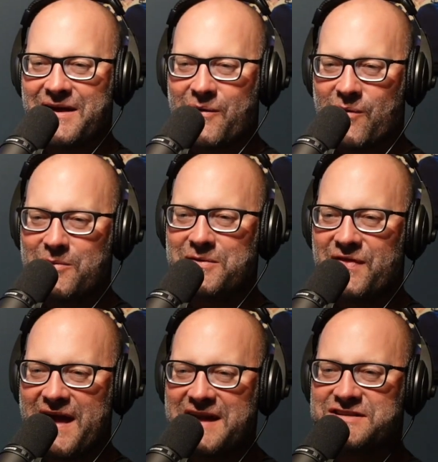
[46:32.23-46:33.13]
what would
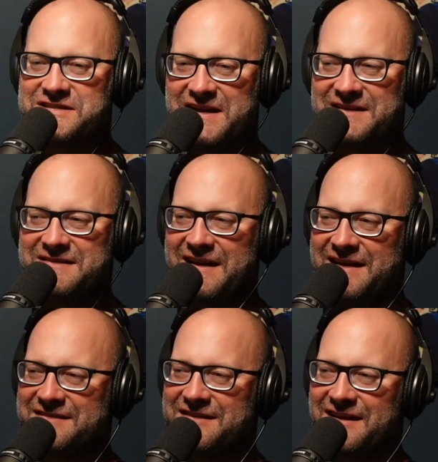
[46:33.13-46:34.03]
that shit
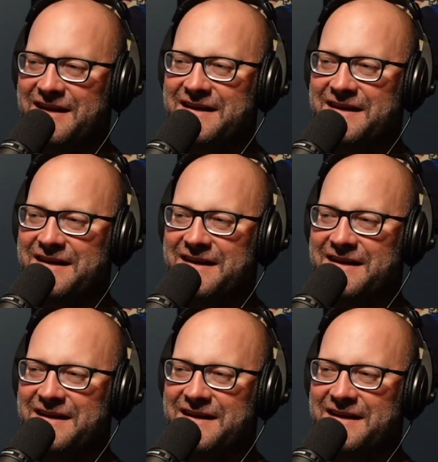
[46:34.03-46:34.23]
taste like?